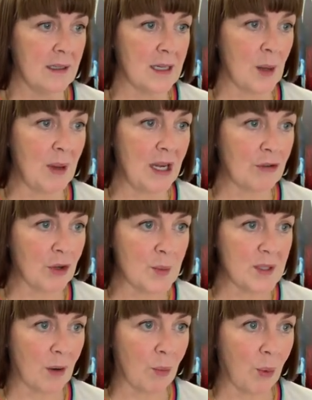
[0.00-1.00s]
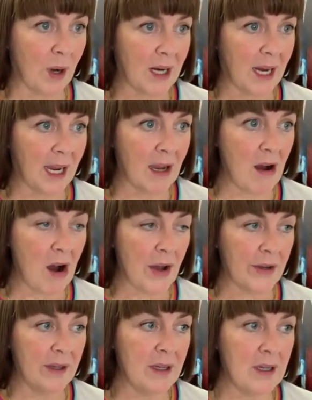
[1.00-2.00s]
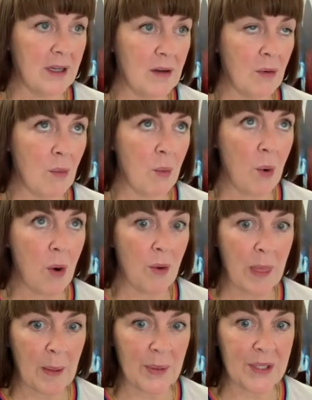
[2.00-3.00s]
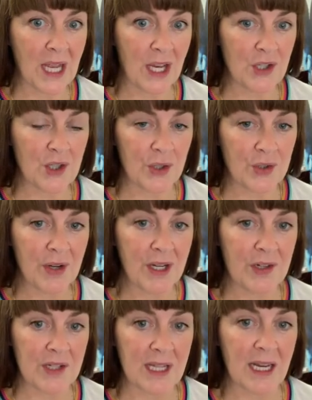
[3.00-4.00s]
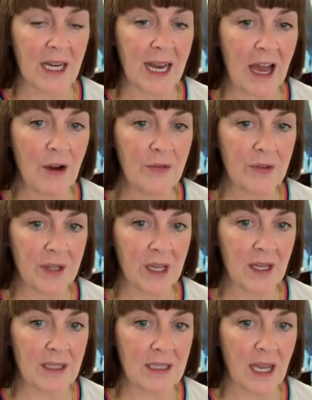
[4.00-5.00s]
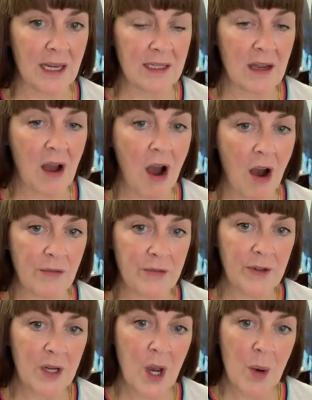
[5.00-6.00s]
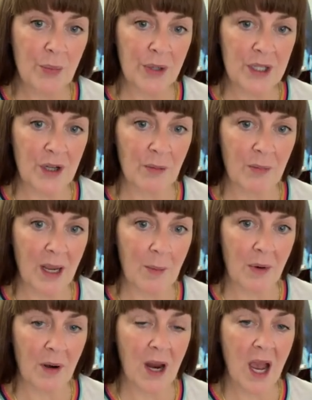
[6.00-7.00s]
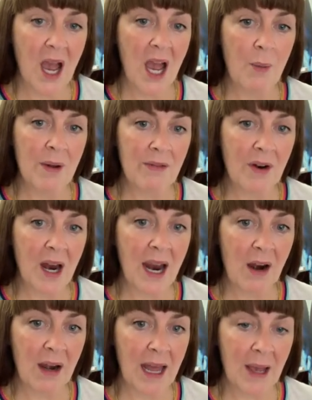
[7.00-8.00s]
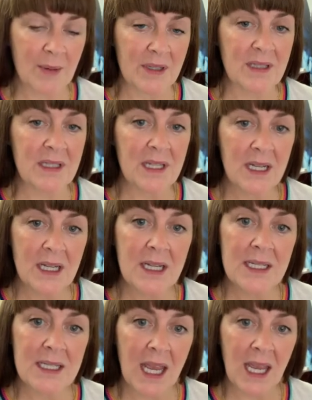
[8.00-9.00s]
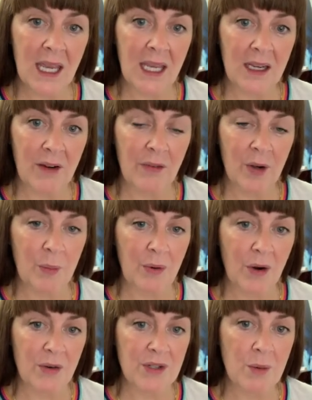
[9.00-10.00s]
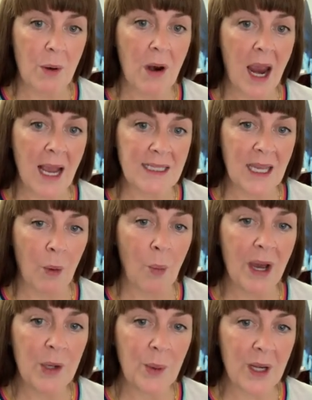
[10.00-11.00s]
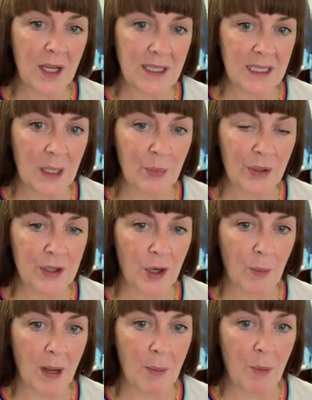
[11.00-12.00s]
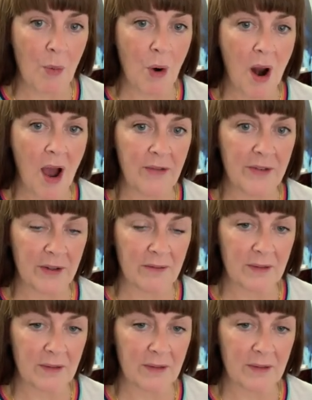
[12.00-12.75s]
Now, many groups are working on the potential triggers that allow for the onset of preterm labor. However, our lab is taking a different approach. We're asking, why do we not see preterm labor more often?